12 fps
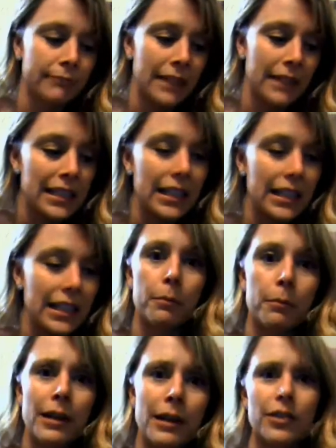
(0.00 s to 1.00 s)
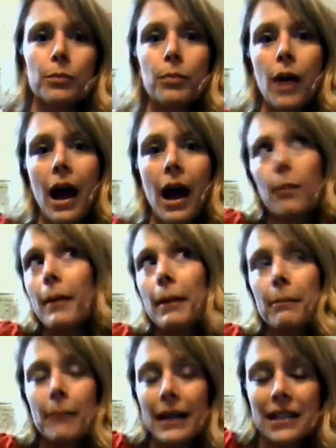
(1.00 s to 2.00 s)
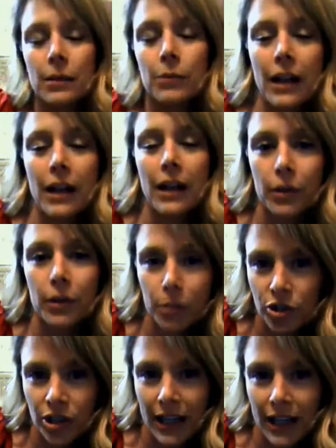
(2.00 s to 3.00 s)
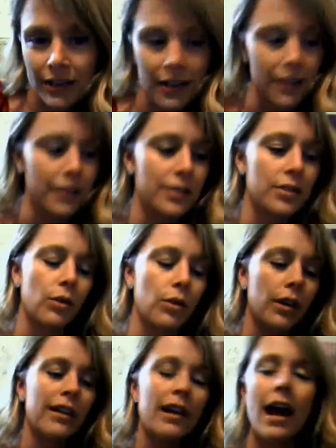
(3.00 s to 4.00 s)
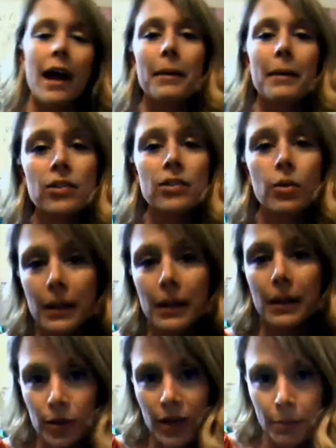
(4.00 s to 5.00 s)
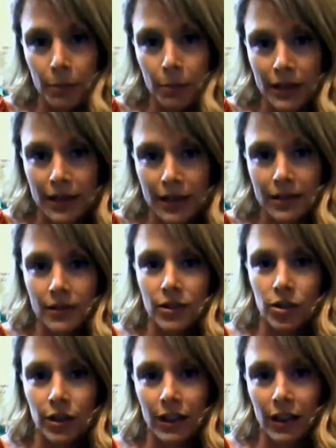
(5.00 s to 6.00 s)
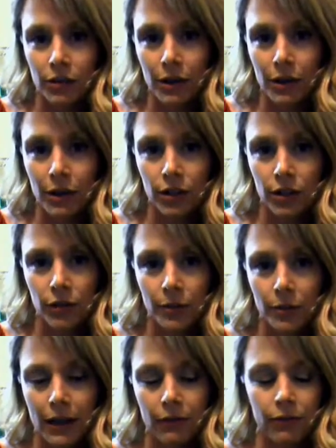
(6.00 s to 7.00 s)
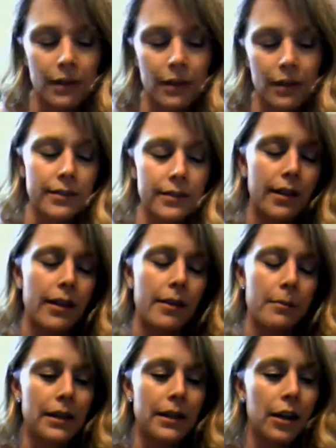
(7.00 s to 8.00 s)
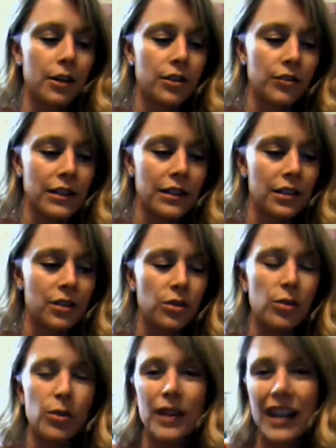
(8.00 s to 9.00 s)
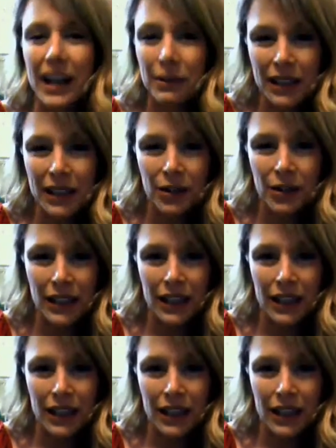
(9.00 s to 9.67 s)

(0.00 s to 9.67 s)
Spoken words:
this type of present. My son would never appreciate this, or I buy so many birthday presents throughout the year for my friends, my daughter's friends at school, that I really don't